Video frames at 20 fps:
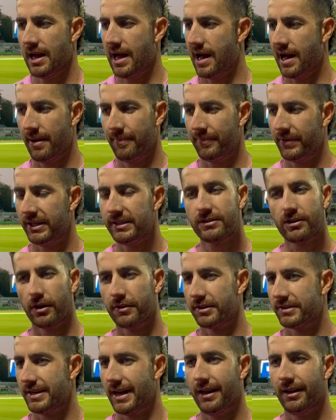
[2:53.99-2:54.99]
Um, he's got
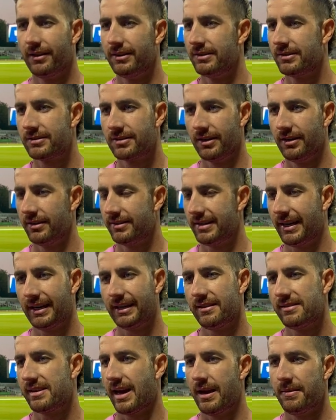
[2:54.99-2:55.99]
the talent to take
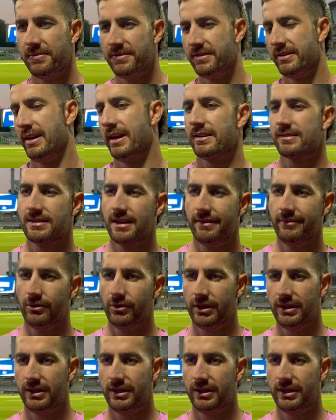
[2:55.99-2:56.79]
his game to the next level.